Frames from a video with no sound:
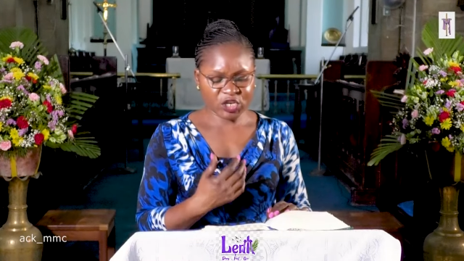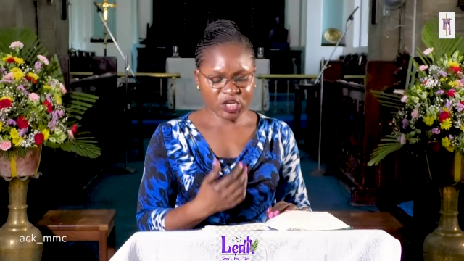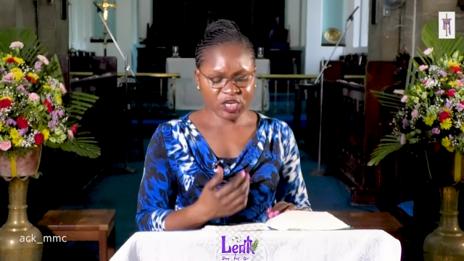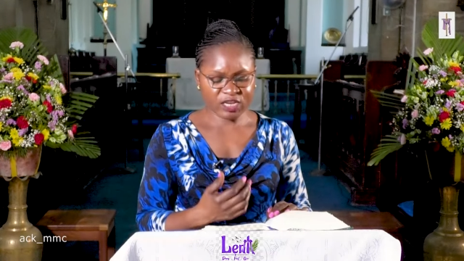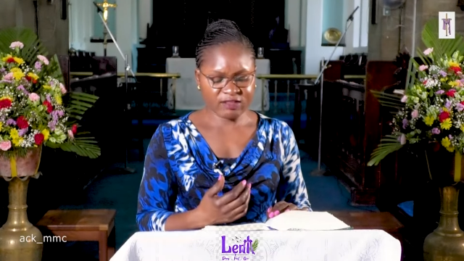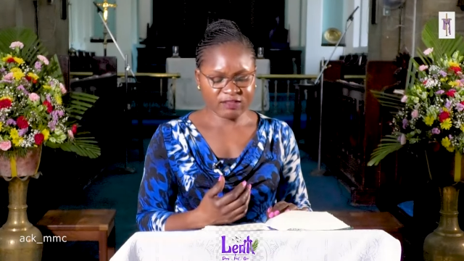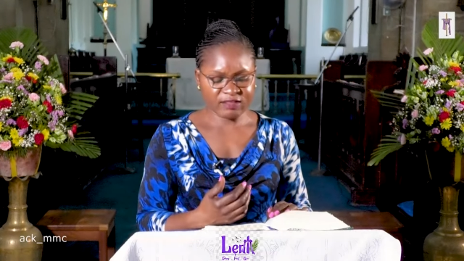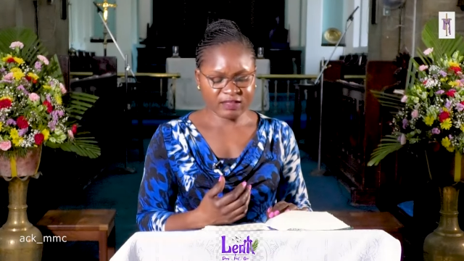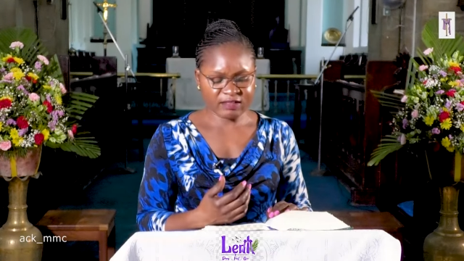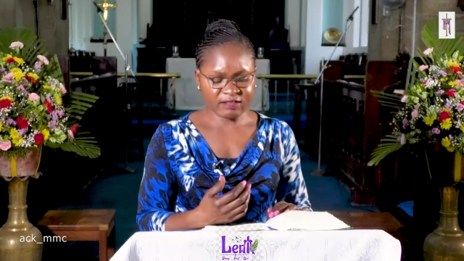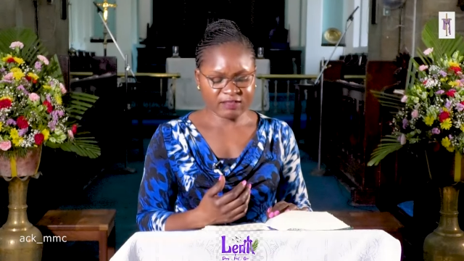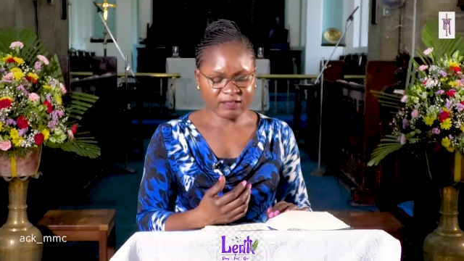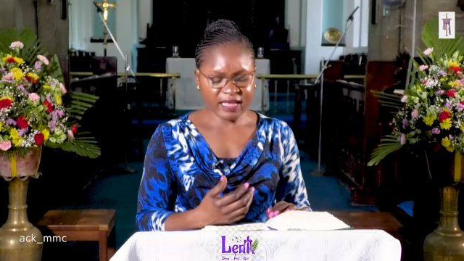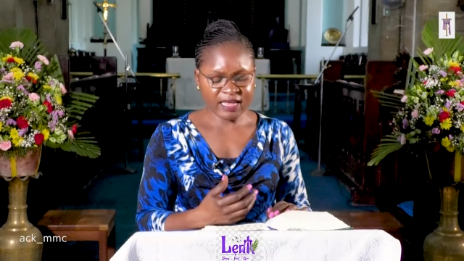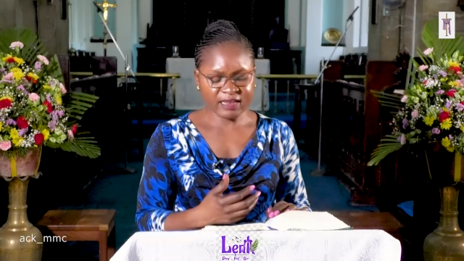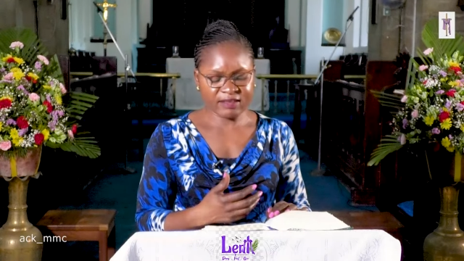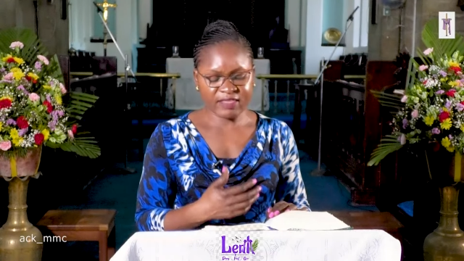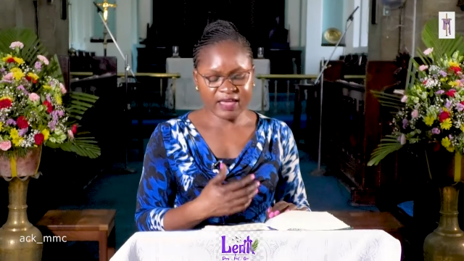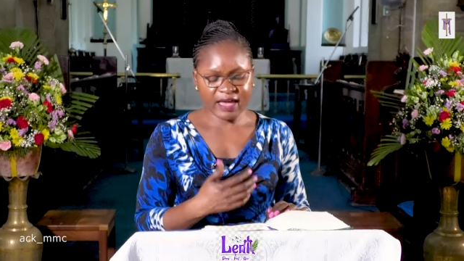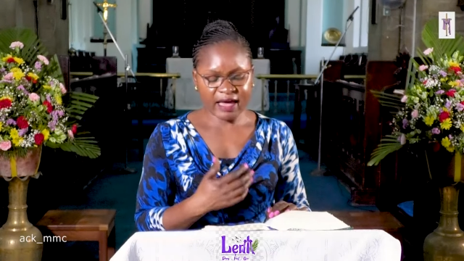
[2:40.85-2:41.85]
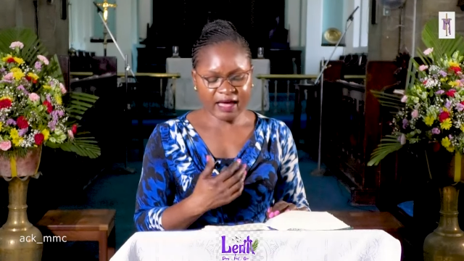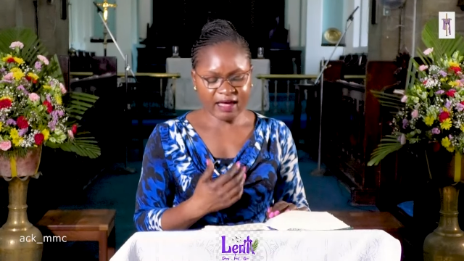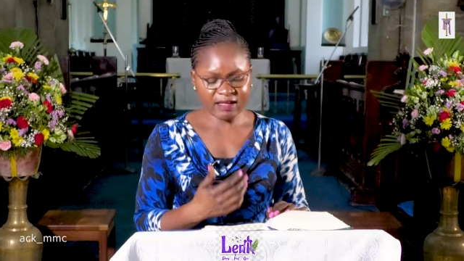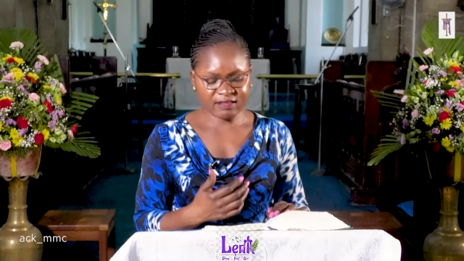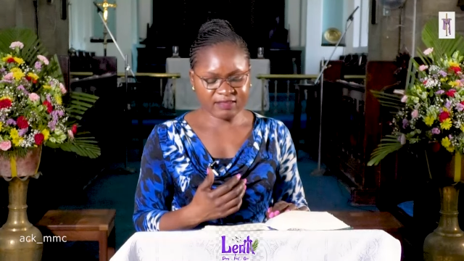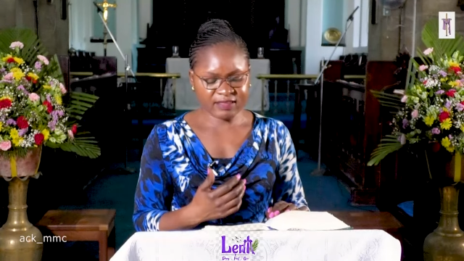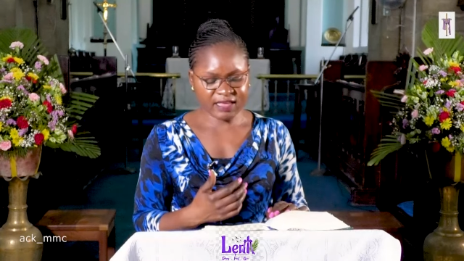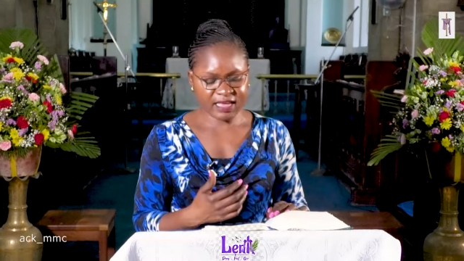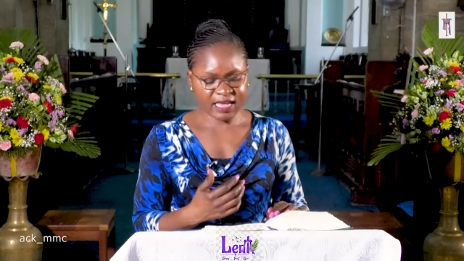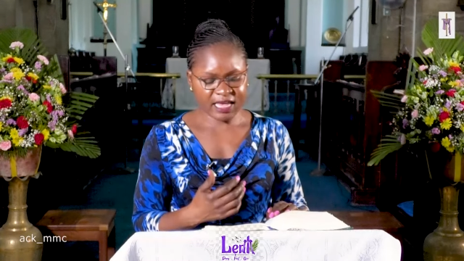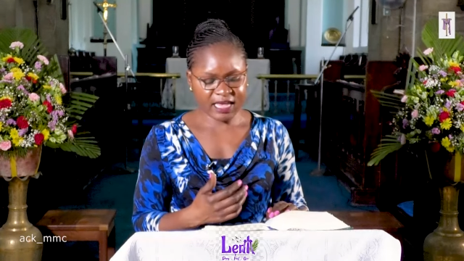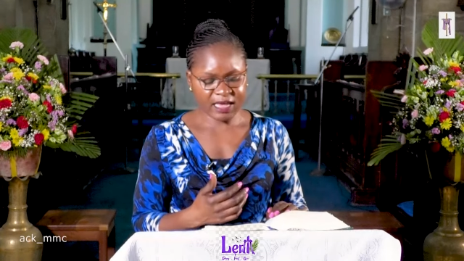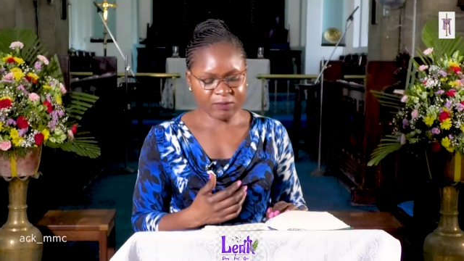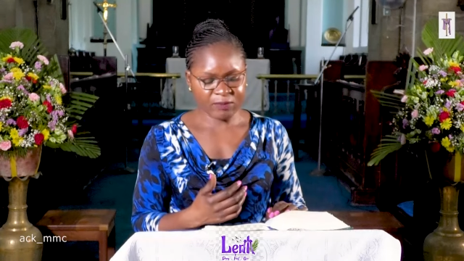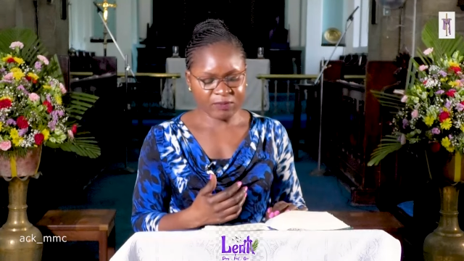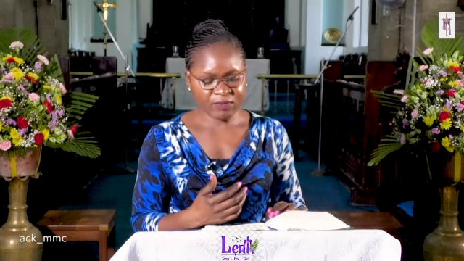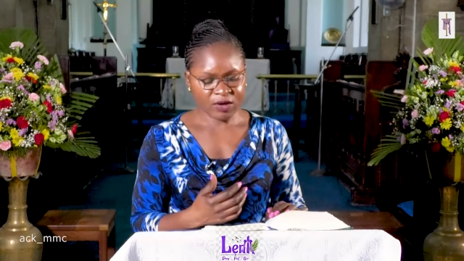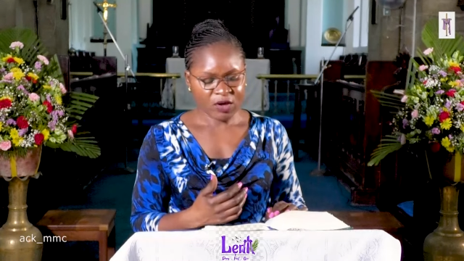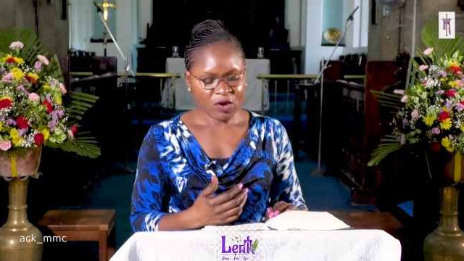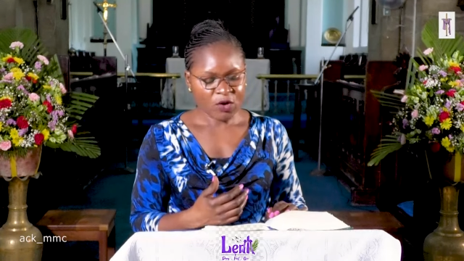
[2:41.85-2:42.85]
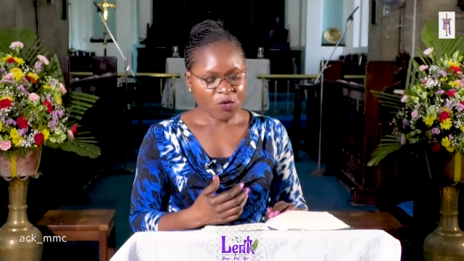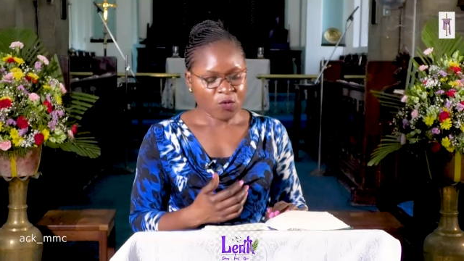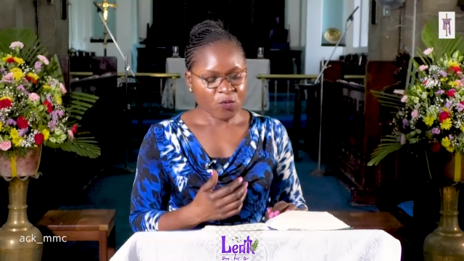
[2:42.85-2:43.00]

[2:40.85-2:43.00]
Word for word: Jesus and they're asking him,